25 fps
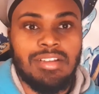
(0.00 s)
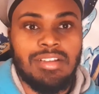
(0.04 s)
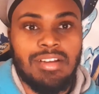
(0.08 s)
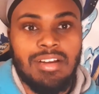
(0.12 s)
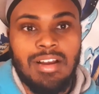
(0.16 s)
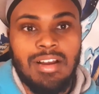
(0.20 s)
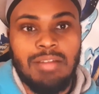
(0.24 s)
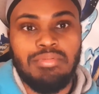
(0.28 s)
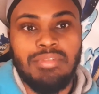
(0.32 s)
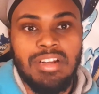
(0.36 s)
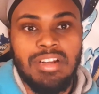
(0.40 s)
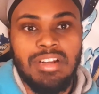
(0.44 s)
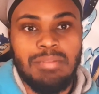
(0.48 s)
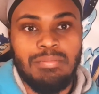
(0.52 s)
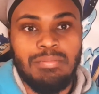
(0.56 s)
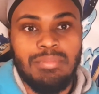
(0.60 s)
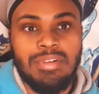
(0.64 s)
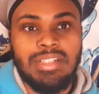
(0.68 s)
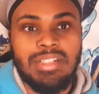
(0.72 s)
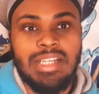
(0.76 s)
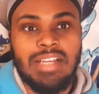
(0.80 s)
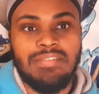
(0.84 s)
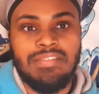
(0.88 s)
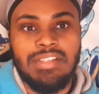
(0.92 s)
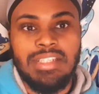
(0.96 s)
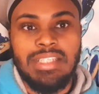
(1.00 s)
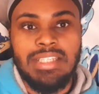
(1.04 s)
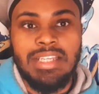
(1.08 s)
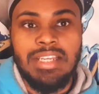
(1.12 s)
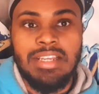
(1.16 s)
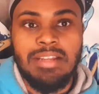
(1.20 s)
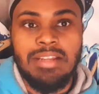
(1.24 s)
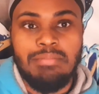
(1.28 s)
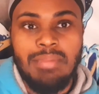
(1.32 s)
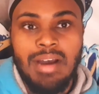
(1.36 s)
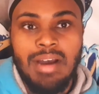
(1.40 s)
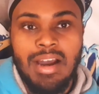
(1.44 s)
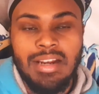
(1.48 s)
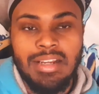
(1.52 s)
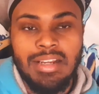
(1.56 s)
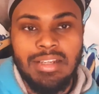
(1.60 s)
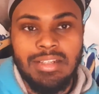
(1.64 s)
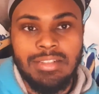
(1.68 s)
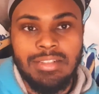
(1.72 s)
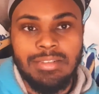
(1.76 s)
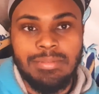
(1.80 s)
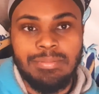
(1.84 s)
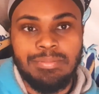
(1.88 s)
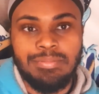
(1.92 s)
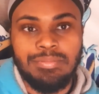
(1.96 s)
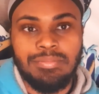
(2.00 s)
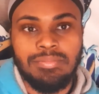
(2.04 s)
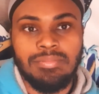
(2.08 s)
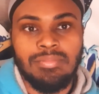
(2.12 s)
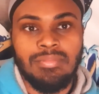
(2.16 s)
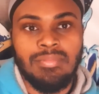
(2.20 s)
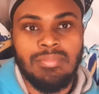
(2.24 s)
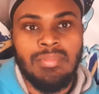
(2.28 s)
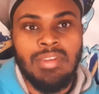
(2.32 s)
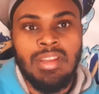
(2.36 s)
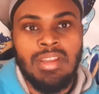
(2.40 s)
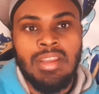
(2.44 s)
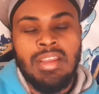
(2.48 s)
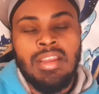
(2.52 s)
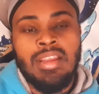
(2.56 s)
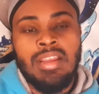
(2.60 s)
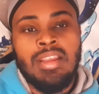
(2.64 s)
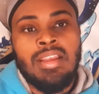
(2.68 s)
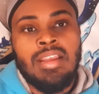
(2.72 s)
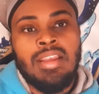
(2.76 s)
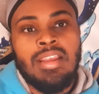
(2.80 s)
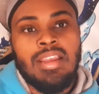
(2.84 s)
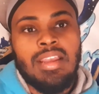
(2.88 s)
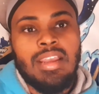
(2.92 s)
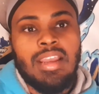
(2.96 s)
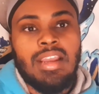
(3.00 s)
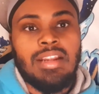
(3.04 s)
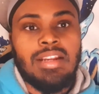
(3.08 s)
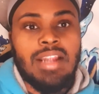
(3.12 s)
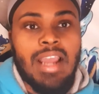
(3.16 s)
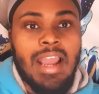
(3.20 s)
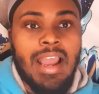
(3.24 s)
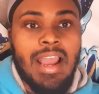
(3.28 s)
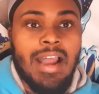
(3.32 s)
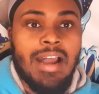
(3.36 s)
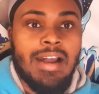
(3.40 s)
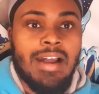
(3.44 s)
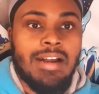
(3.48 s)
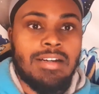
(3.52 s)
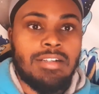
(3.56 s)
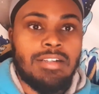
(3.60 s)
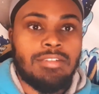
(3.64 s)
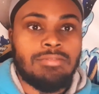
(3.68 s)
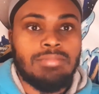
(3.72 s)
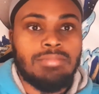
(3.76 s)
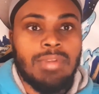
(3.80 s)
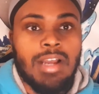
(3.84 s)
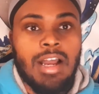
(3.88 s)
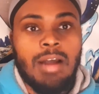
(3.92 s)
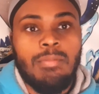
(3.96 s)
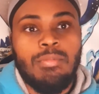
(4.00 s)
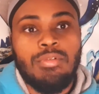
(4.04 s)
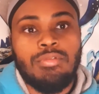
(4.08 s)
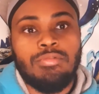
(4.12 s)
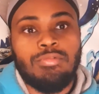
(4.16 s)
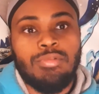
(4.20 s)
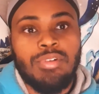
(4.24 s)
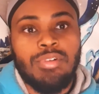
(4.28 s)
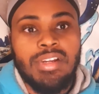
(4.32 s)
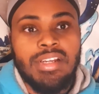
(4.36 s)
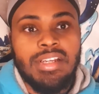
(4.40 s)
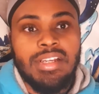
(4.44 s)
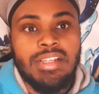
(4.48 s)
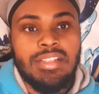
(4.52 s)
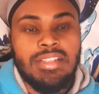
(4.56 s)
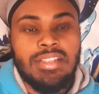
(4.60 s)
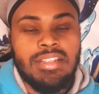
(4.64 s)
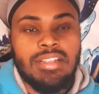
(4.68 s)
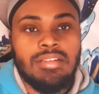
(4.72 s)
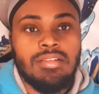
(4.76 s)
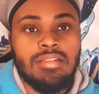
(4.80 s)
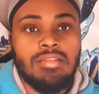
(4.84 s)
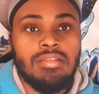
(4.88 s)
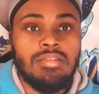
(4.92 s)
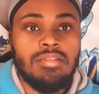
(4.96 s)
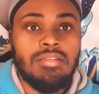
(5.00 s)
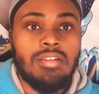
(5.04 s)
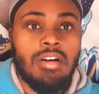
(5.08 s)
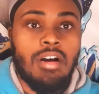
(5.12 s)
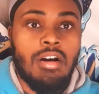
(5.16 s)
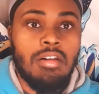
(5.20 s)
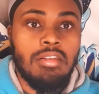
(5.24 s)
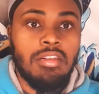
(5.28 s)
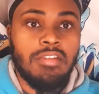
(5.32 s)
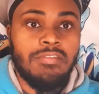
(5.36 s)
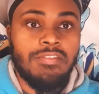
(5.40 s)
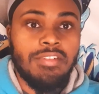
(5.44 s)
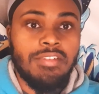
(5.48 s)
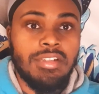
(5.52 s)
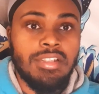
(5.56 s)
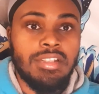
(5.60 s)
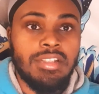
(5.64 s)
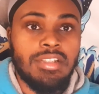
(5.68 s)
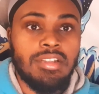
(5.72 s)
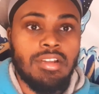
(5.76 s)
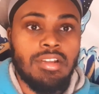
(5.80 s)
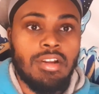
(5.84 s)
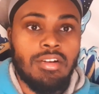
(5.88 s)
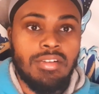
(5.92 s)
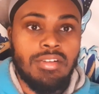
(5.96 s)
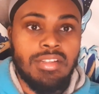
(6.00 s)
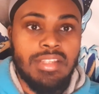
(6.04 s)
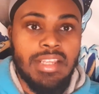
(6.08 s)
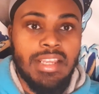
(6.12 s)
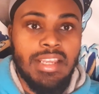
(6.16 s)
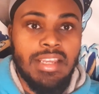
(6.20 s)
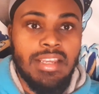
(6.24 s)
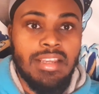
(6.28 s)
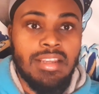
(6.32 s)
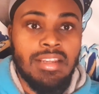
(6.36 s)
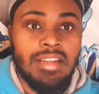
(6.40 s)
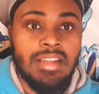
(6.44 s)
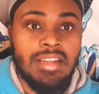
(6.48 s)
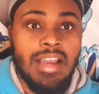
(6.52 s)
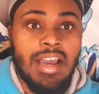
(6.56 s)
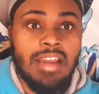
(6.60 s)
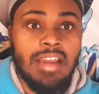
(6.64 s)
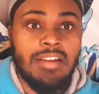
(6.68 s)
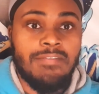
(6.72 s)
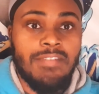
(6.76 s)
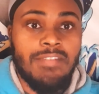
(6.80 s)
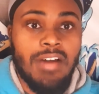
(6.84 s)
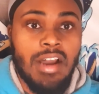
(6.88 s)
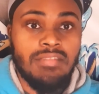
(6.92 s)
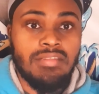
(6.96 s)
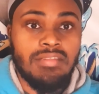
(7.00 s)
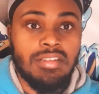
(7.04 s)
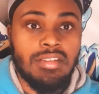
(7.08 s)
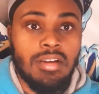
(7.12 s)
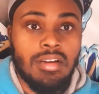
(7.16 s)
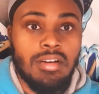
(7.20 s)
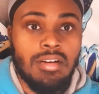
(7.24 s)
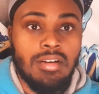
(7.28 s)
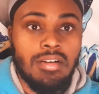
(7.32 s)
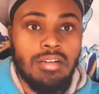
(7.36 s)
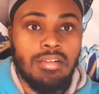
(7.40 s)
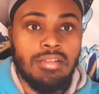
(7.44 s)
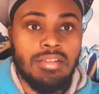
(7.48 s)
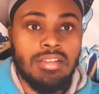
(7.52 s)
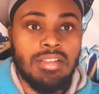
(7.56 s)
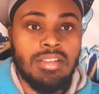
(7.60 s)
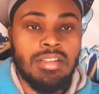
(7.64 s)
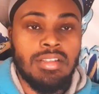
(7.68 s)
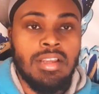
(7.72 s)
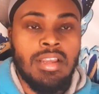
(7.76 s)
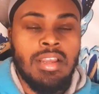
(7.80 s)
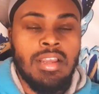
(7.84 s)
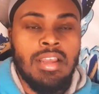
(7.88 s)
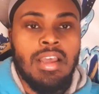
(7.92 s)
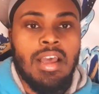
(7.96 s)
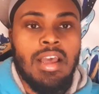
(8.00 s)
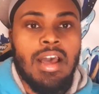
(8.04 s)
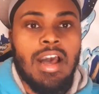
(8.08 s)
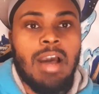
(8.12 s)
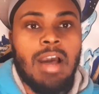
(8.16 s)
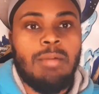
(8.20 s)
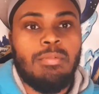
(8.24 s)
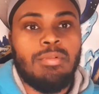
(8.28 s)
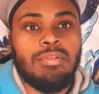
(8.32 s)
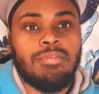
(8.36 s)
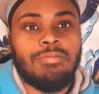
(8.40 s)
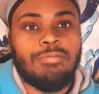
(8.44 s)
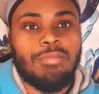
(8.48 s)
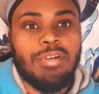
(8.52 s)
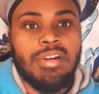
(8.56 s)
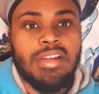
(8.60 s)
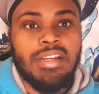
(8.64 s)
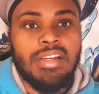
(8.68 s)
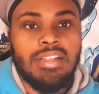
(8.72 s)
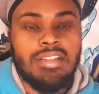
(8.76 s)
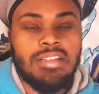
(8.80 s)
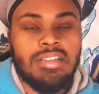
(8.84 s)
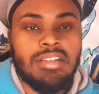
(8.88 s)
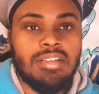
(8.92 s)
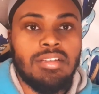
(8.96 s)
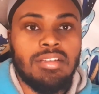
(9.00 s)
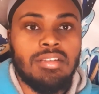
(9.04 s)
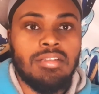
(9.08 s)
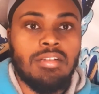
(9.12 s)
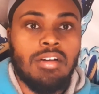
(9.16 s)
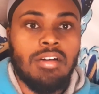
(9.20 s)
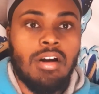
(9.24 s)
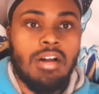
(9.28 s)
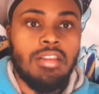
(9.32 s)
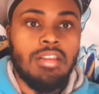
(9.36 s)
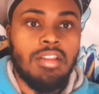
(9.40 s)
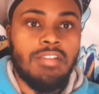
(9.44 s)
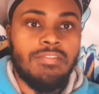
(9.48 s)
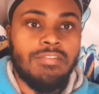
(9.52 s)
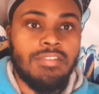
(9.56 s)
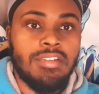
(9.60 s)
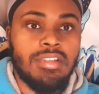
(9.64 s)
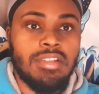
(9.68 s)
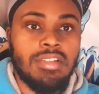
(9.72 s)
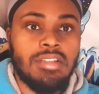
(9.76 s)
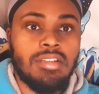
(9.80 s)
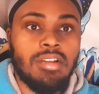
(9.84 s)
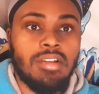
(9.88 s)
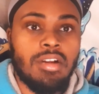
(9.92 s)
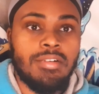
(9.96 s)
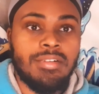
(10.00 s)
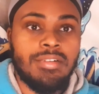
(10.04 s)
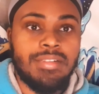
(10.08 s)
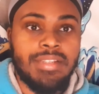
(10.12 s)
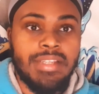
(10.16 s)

all I pretty much have to say about it. And how I would rate All of Us Are Dead out of 5 stars, I would rate All of Us Are